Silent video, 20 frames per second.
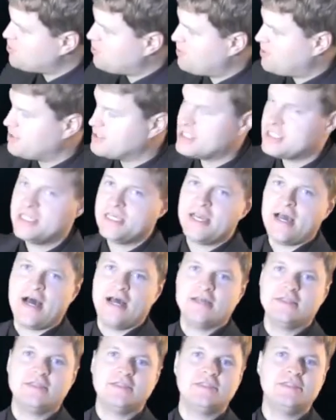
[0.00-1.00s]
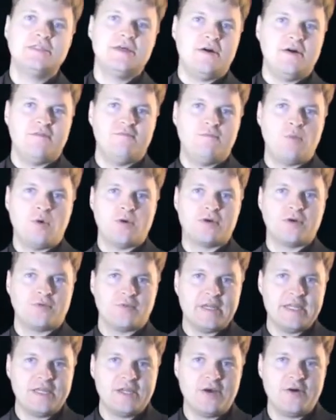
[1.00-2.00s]
towards the island of Puerto
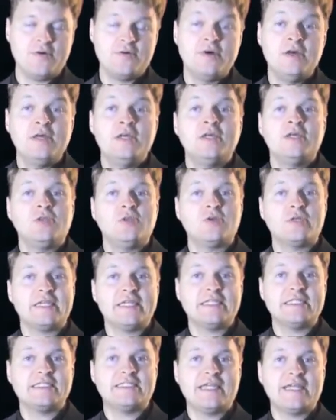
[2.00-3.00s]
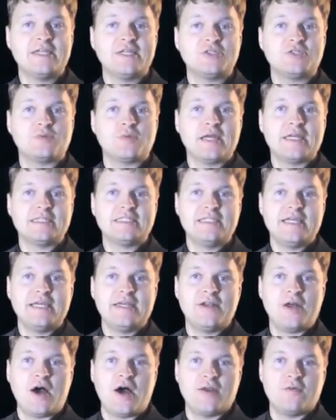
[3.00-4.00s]
Rico, looking to take a direct
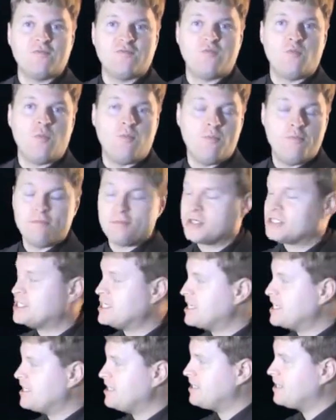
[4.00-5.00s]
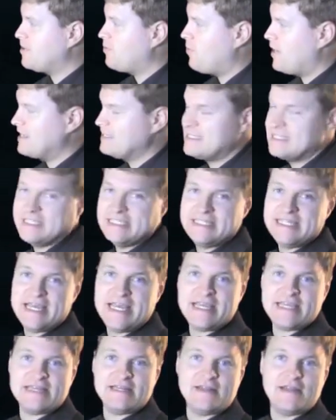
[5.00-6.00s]
hit on particularly
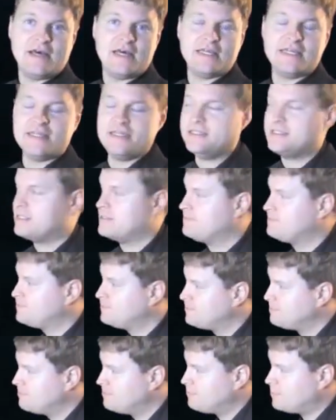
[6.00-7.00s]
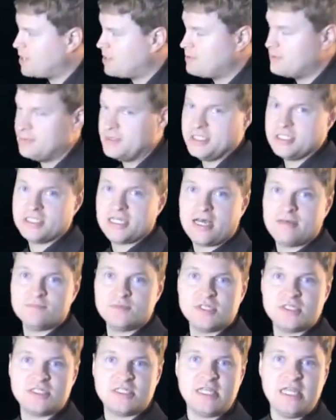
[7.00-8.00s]
Wednesday night. Probably top
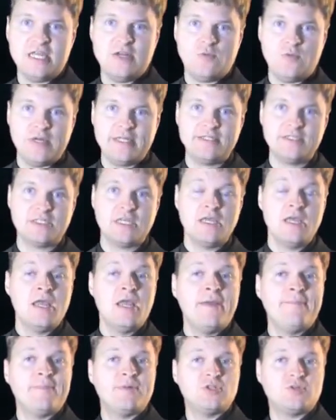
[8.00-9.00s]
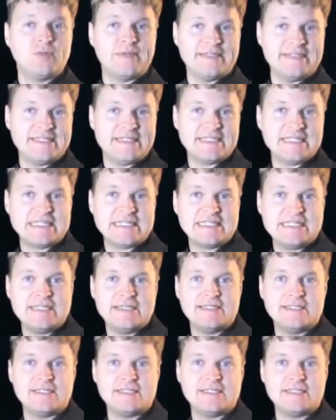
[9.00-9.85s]
sustained winds between 60